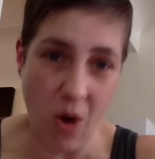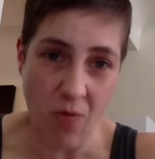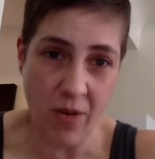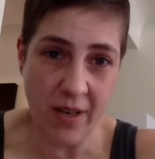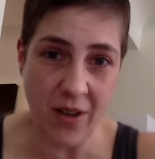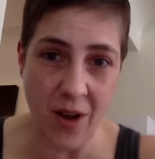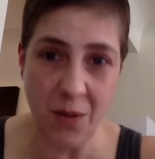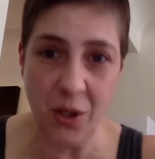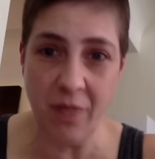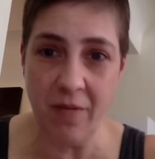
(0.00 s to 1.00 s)
real
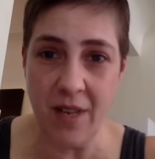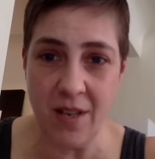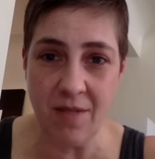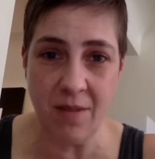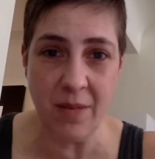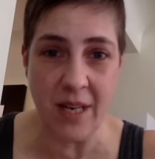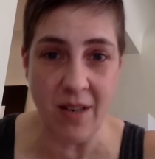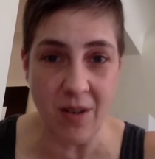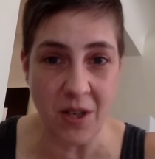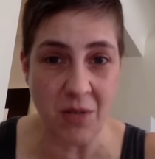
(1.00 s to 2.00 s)
option is for me to
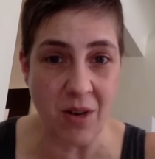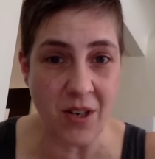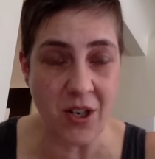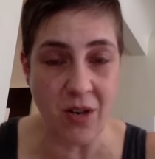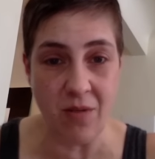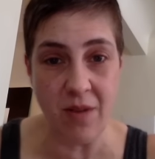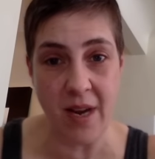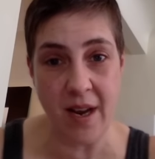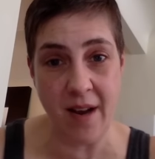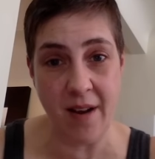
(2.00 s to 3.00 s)
go to Toronto
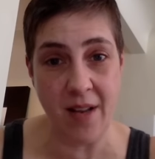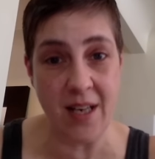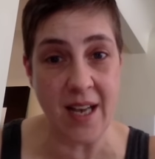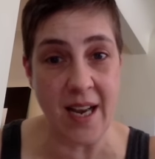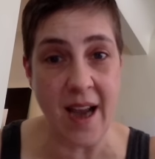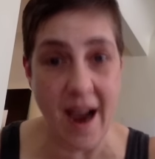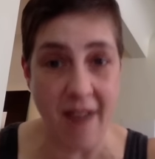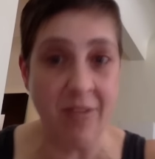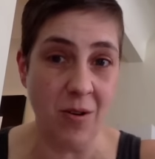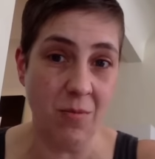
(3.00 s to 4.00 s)
the day
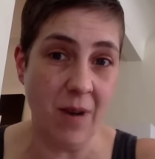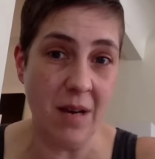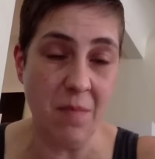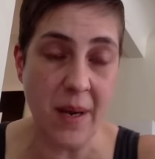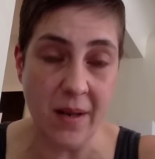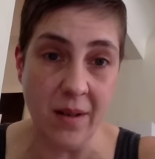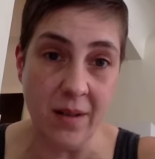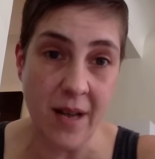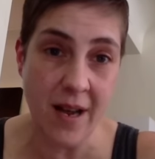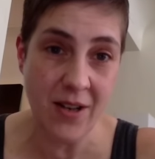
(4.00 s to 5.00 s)
after the Red
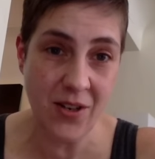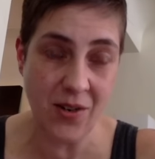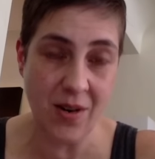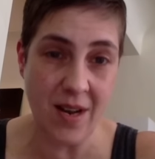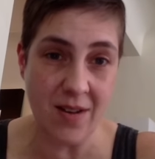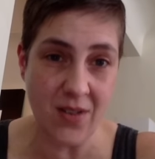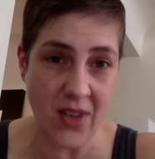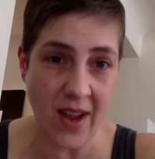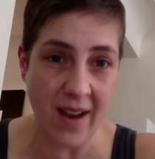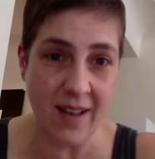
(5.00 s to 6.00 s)
Pill screens
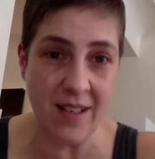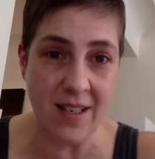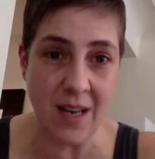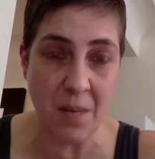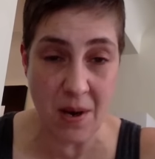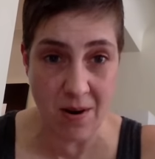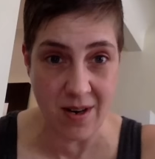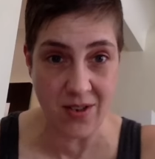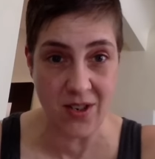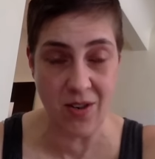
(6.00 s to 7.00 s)
and appear
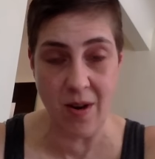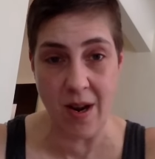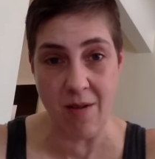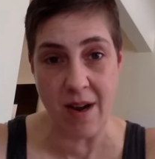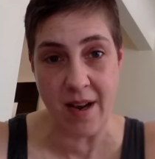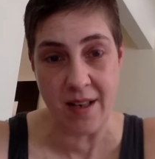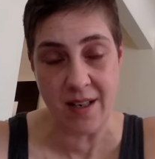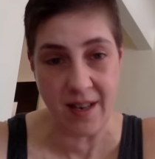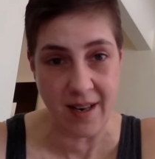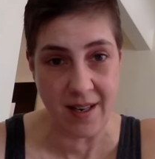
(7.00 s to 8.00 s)
in studio
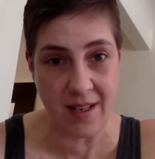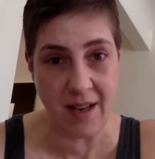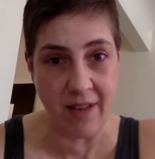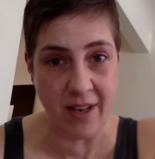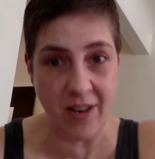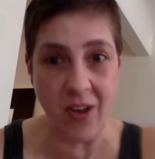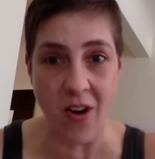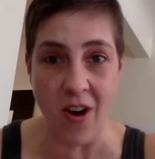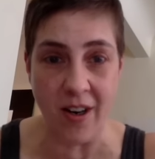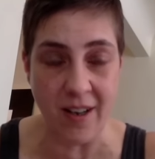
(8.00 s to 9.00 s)
at 7
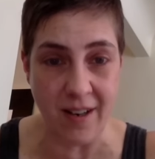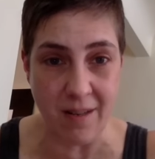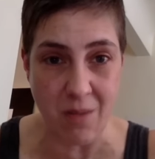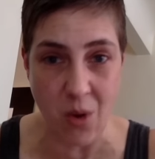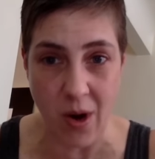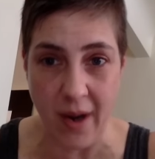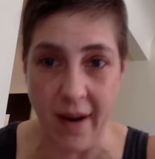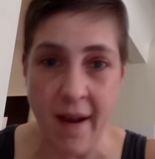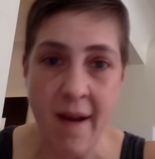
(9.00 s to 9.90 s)
o'clock in the morning.